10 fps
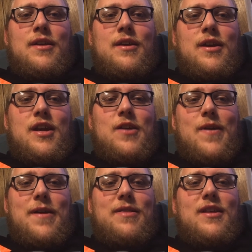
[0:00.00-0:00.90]

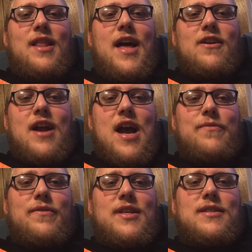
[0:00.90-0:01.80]
Anyway, the latter
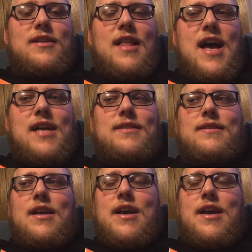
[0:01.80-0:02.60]
half of this class,